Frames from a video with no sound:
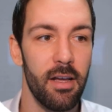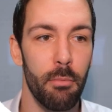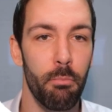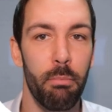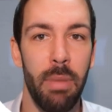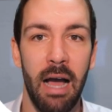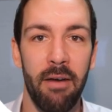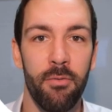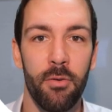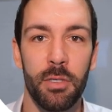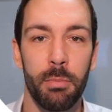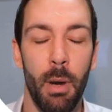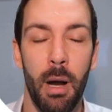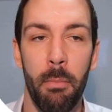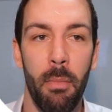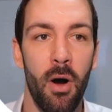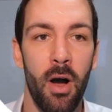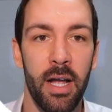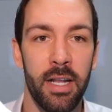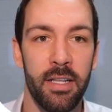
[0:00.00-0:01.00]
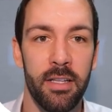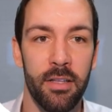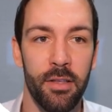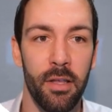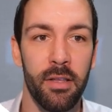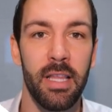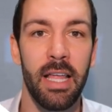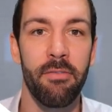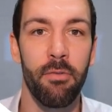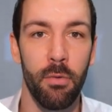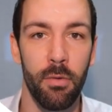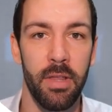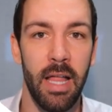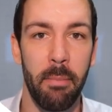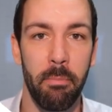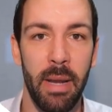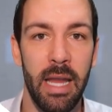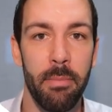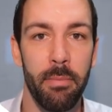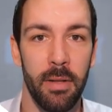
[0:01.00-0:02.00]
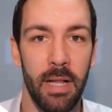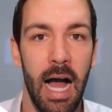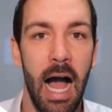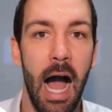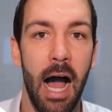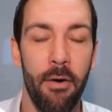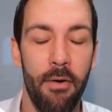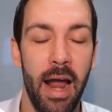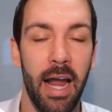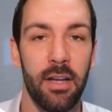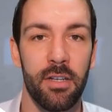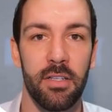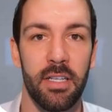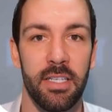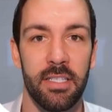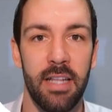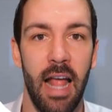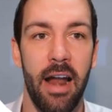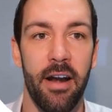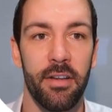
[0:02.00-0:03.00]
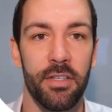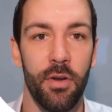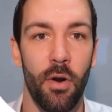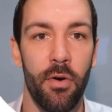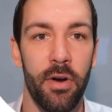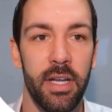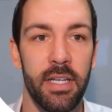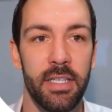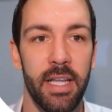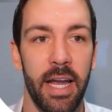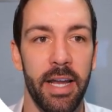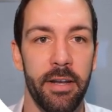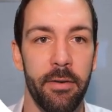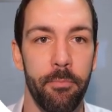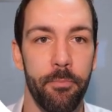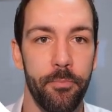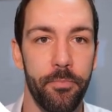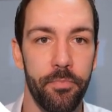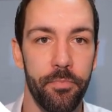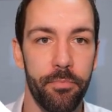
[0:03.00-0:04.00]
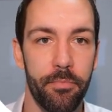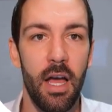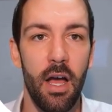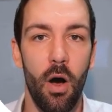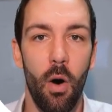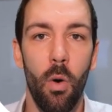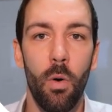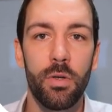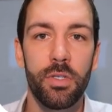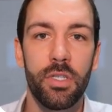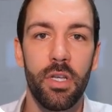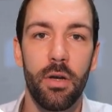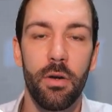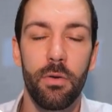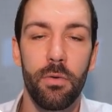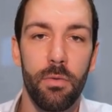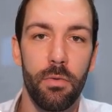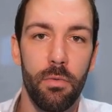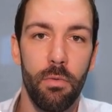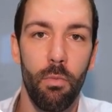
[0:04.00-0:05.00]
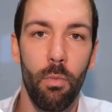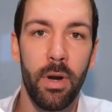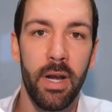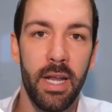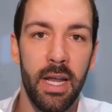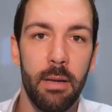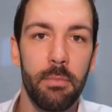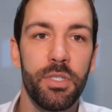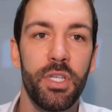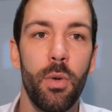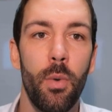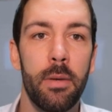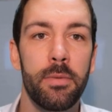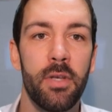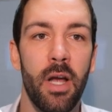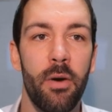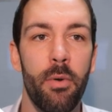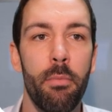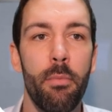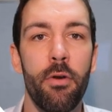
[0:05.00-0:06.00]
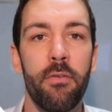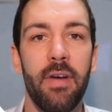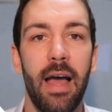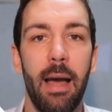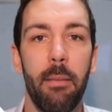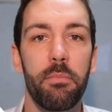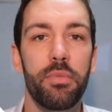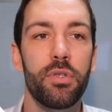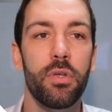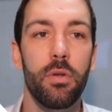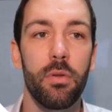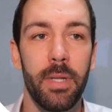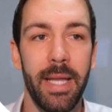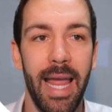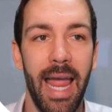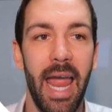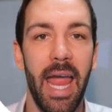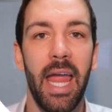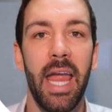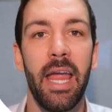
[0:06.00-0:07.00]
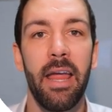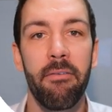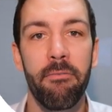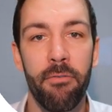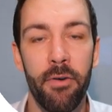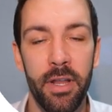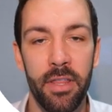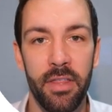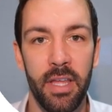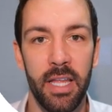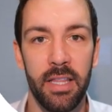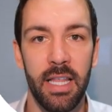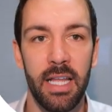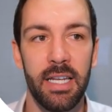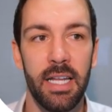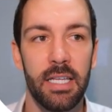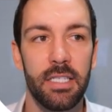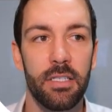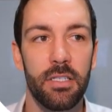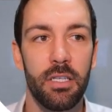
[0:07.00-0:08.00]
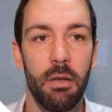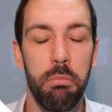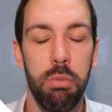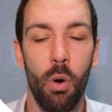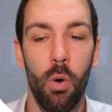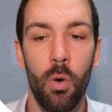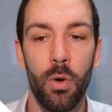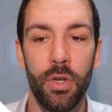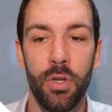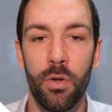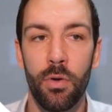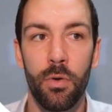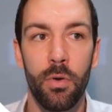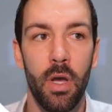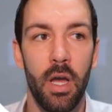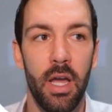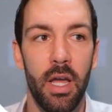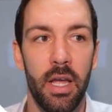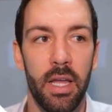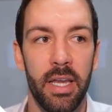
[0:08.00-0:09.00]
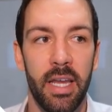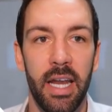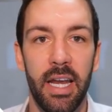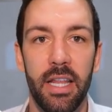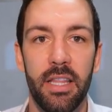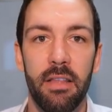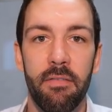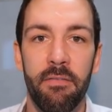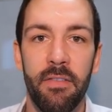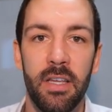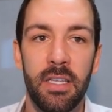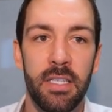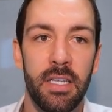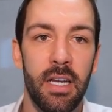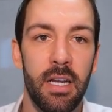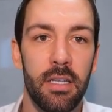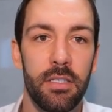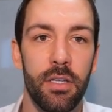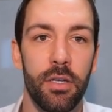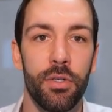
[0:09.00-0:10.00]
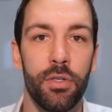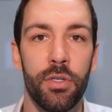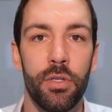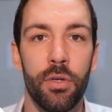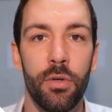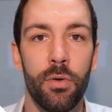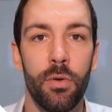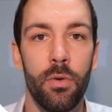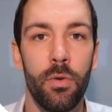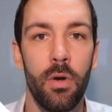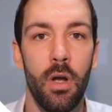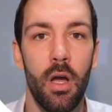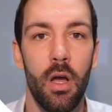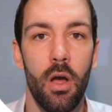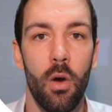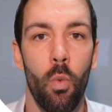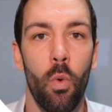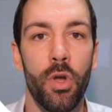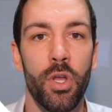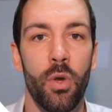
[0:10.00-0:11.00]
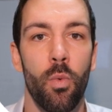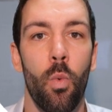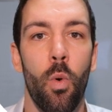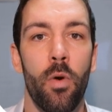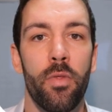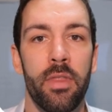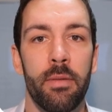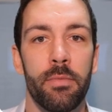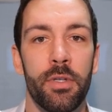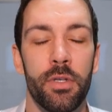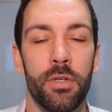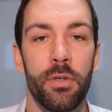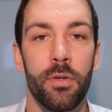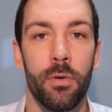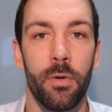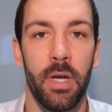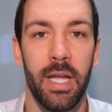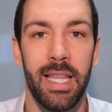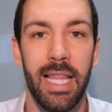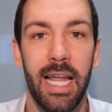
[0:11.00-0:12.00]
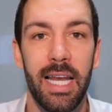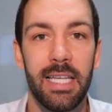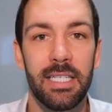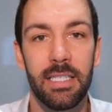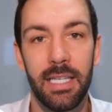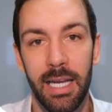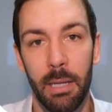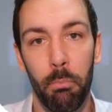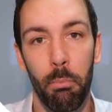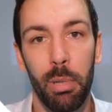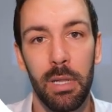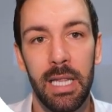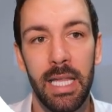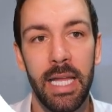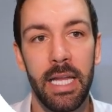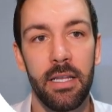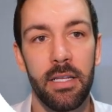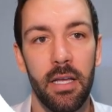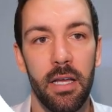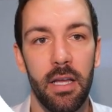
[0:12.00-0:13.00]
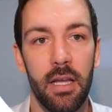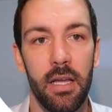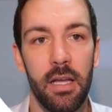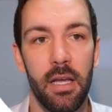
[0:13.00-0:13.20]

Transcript: baffles my mind to the level that people are actually status orientated. Also, when it comes to your website, remove absolutely everything that doesn't support you getting the visitor to do what you want them to do, and that is to complete